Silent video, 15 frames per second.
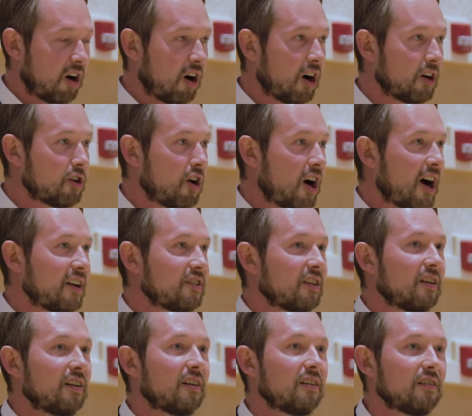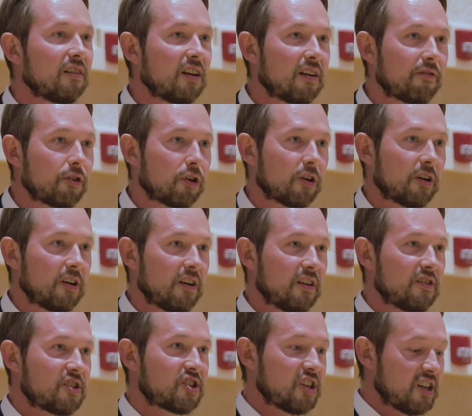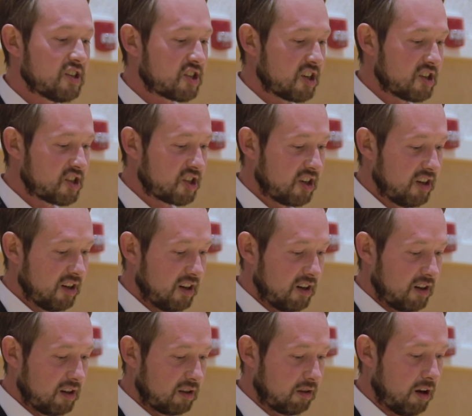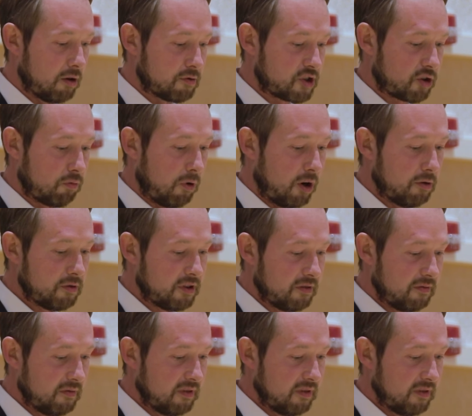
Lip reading: are not liver diseases," close quote.